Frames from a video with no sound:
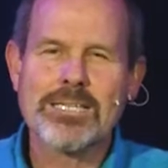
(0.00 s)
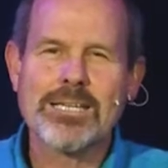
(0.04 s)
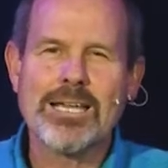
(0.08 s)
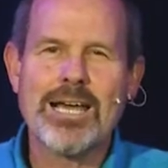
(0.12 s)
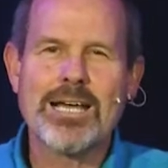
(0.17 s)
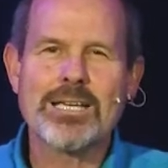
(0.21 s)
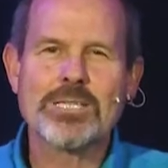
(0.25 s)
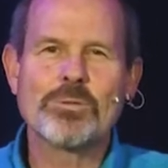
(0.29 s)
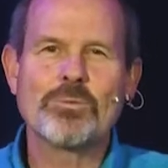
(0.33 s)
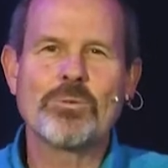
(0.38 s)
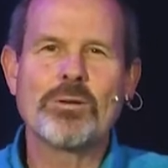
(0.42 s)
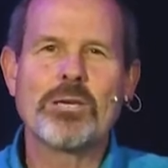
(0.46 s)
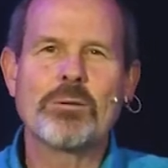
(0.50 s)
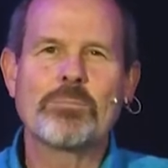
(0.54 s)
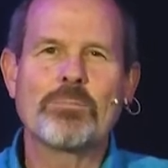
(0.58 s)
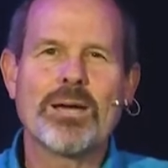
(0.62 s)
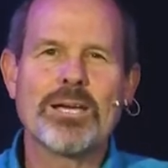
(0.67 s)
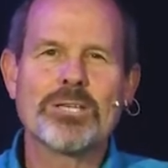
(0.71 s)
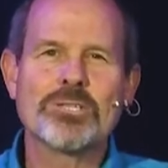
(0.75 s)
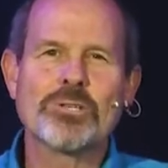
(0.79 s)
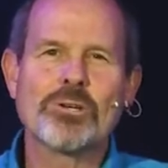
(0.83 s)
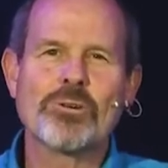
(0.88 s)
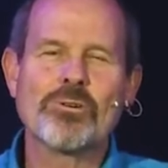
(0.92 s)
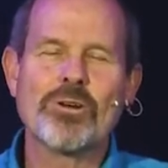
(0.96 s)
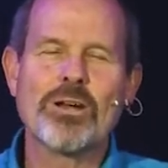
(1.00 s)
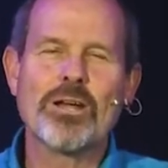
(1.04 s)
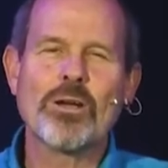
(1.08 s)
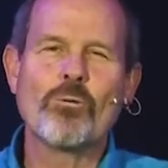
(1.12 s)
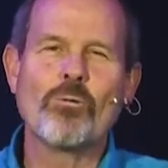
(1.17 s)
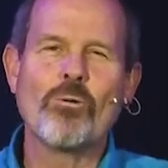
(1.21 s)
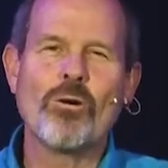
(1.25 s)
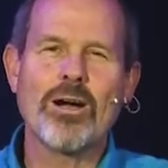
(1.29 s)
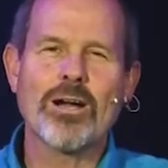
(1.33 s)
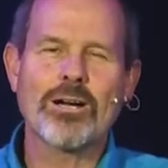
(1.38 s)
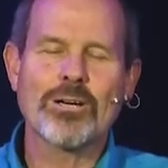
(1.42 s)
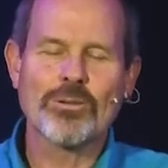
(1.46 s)
and last week Pastor Craig
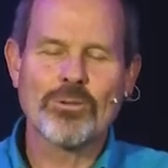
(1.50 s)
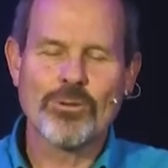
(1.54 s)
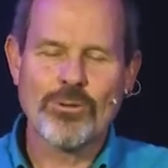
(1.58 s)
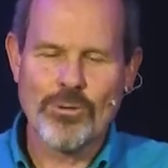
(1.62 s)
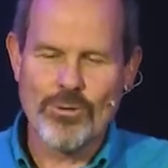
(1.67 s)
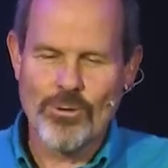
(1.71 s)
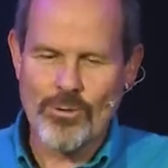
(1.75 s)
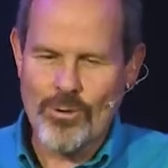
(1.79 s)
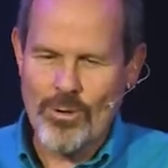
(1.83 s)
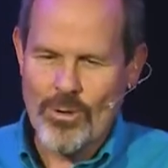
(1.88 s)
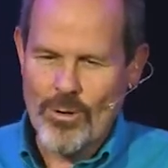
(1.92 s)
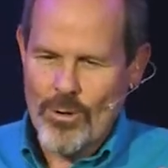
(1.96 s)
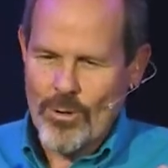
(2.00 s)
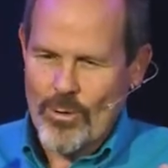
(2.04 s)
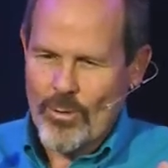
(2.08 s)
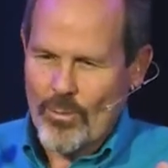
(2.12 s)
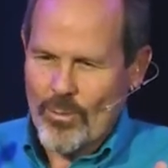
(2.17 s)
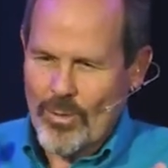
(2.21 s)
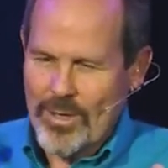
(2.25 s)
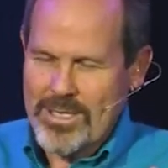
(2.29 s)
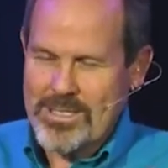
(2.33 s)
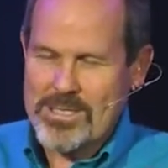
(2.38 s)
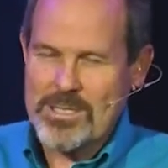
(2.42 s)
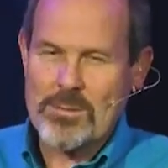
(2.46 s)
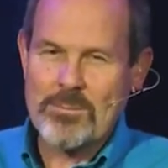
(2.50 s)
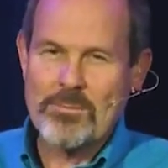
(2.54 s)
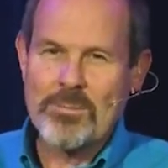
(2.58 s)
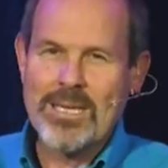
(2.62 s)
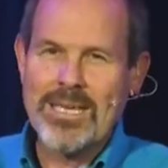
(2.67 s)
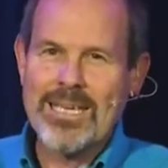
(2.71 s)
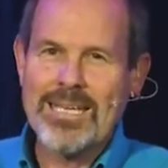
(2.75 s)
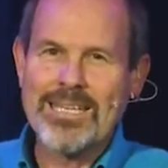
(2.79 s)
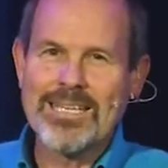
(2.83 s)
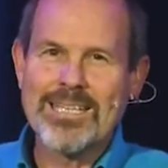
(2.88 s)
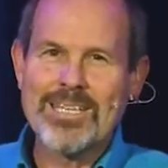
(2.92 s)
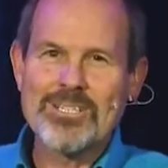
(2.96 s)
walked through what does it
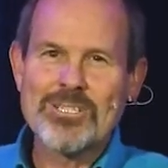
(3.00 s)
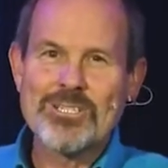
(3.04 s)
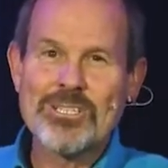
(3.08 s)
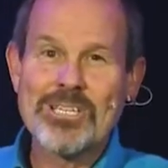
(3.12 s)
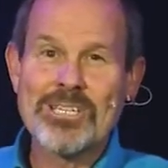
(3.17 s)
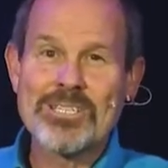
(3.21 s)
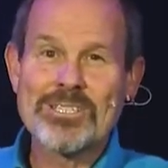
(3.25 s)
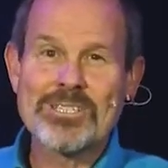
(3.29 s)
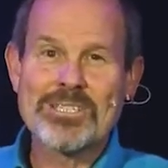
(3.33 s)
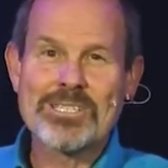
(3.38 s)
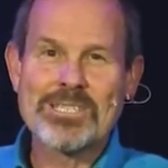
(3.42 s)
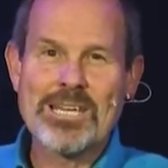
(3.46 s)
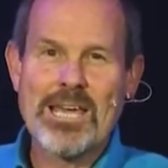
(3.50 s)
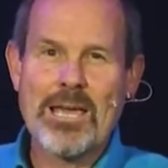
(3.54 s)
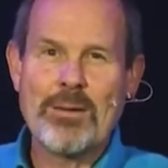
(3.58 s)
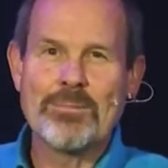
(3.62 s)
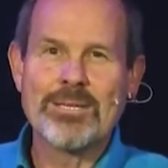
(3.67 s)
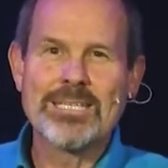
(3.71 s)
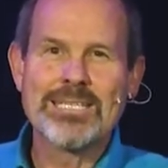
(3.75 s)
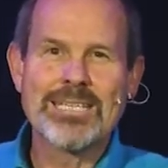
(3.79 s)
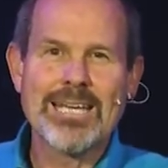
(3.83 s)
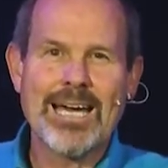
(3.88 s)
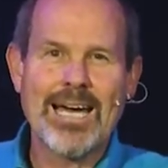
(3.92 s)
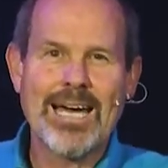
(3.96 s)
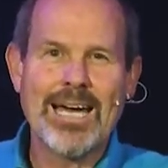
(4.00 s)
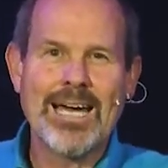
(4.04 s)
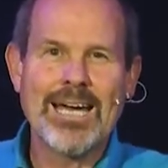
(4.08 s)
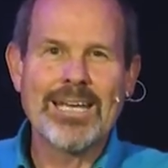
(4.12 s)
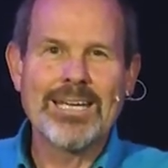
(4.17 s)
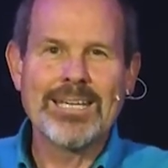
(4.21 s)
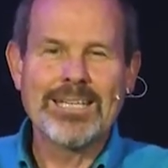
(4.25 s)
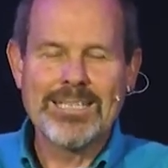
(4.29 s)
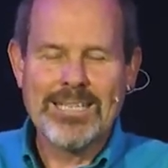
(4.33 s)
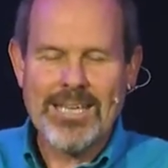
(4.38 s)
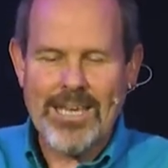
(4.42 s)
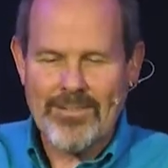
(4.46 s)
mean that Jesus came and
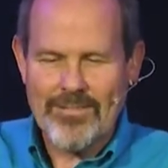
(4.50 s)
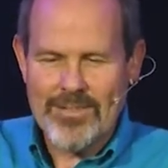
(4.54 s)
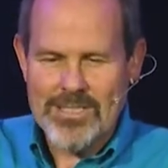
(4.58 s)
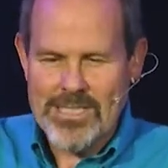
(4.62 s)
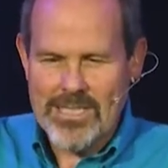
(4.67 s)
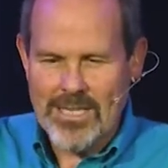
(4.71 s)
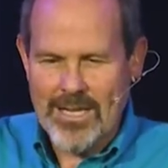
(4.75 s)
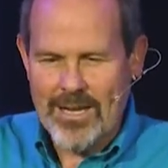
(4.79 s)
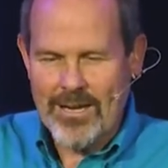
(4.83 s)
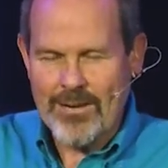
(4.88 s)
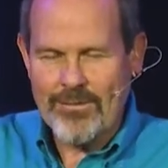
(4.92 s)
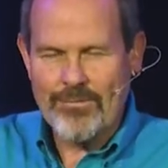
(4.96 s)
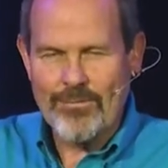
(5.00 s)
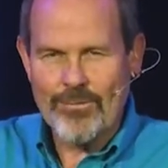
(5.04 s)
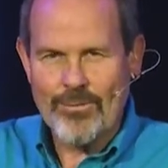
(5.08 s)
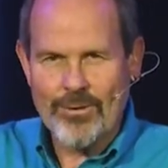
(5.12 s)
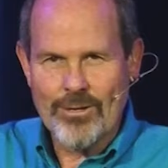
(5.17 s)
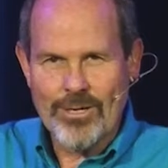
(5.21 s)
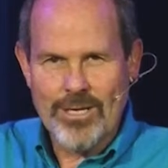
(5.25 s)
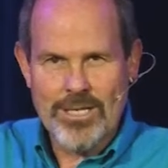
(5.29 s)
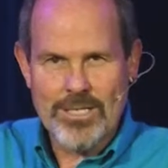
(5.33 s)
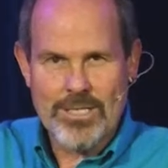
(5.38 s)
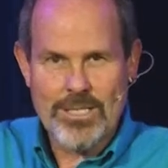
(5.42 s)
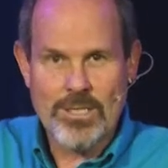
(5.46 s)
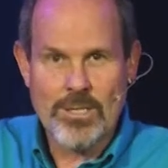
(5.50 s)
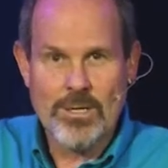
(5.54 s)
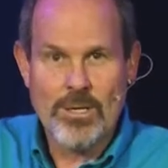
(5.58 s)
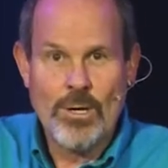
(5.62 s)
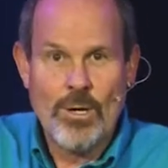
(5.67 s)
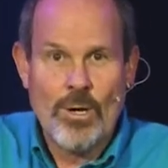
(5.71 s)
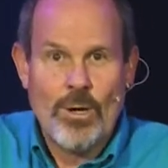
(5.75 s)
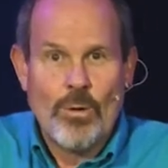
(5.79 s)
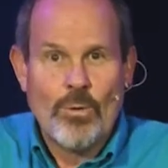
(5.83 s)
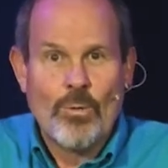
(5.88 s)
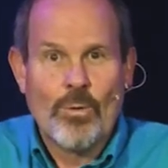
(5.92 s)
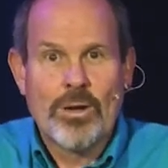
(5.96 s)
died and gave his life for us? And
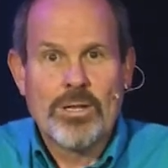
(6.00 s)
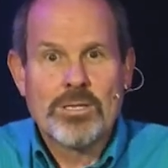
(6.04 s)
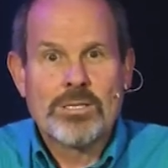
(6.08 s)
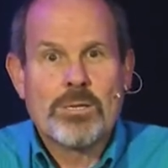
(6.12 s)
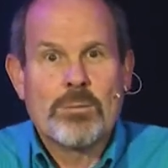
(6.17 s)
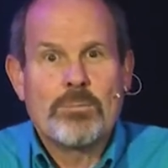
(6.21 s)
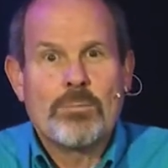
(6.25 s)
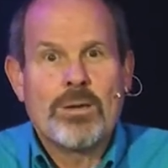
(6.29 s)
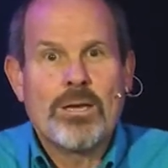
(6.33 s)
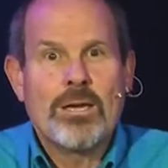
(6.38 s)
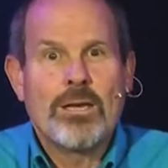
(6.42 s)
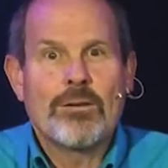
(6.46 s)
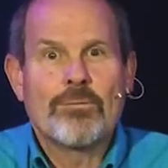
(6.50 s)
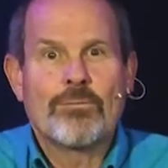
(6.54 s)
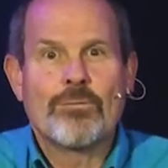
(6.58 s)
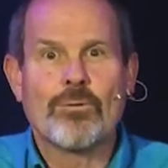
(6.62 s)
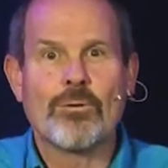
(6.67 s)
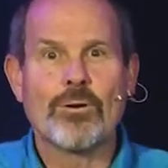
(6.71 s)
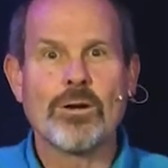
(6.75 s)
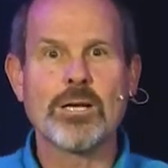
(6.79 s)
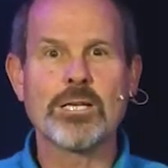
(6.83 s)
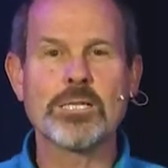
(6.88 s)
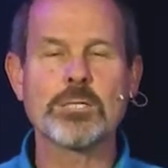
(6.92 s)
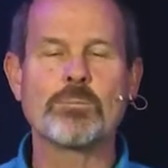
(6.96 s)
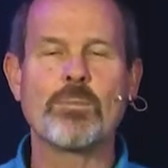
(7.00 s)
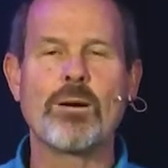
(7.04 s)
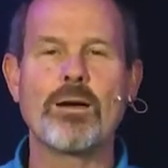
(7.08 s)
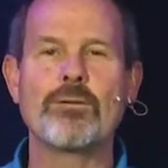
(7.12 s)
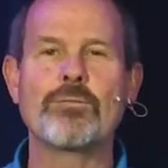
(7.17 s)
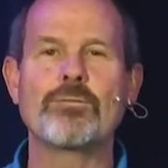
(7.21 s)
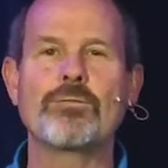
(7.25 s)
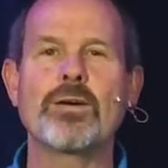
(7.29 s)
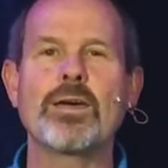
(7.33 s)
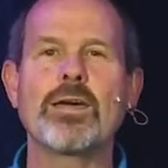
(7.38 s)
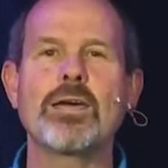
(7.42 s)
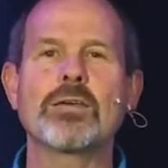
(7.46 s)
what does it mean for us by
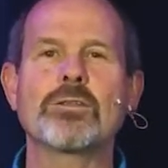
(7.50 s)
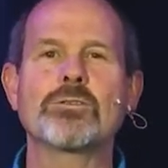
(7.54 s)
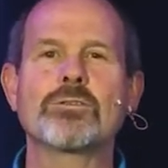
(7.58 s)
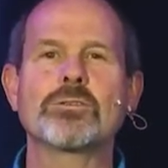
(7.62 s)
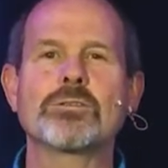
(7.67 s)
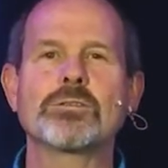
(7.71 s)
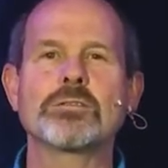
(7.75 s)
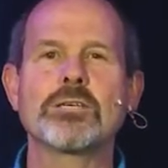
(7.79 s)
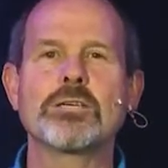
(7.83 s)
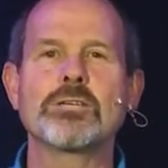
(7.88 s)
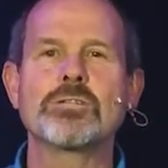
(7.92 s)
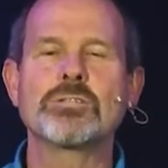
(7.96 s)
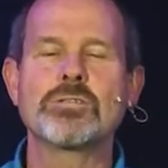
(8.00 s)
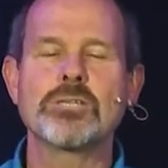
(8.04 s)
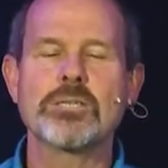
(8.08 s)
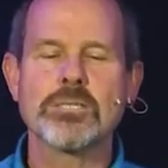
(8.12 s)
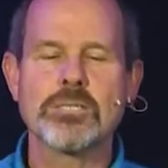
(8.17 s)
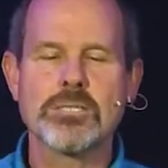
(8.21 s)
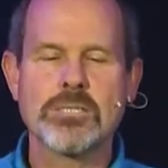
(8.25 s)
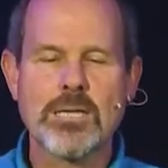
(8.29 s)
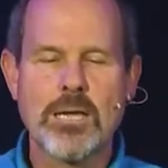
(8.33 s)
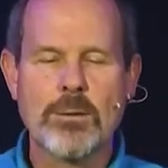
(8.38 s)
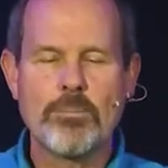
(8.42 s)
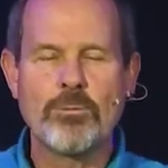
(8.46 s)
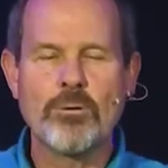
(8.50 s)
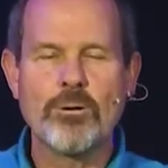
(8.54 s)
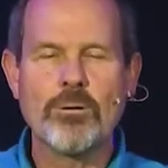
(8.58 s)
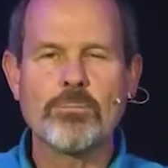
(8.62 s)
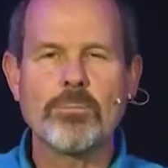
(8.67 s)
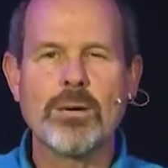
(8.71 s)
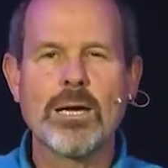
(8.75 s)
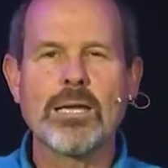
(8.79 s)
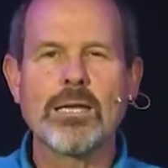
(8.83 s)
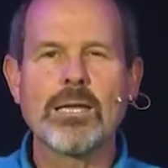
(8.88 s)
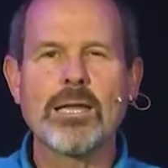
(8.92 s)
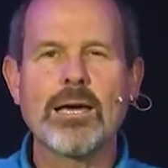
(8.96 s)
faith to say, Jesus, I
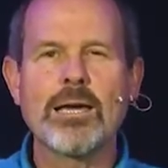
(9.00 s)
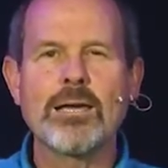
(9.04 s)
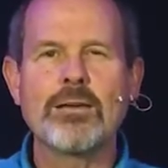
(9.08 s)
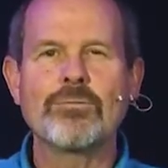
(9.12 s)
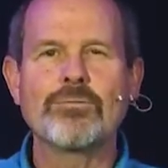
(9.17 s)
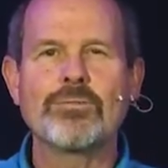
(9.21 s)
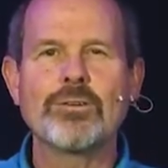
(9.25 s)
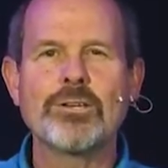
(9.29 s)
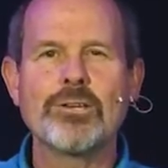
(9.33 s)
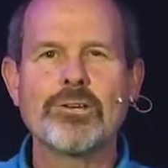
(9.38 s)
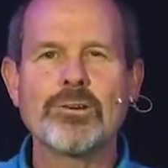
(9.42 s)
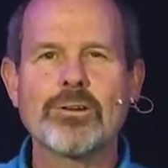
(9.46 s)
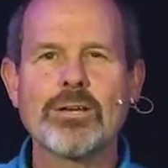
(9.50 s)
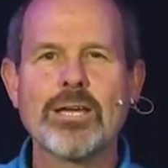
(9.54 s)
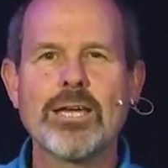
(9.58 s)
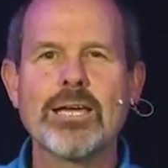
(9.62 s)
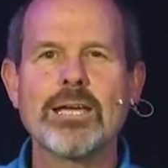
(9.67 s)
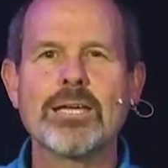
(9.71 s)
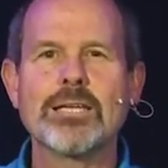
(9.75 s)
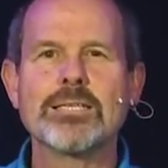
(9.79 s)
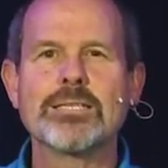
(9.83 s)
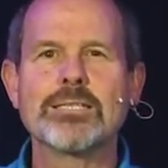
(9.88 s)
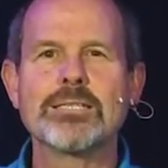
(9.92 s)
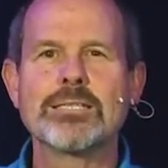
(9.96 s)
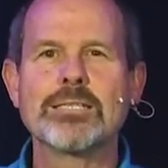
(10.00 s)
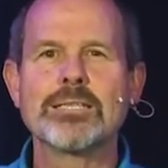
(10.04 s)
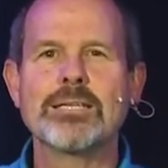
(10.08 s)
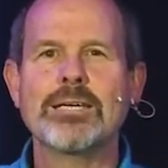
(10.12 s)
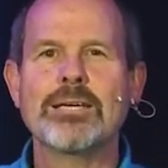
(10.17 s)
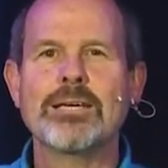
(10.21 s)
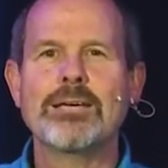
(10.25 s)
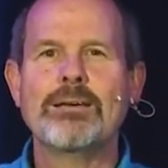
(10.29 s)
put my life in your hands?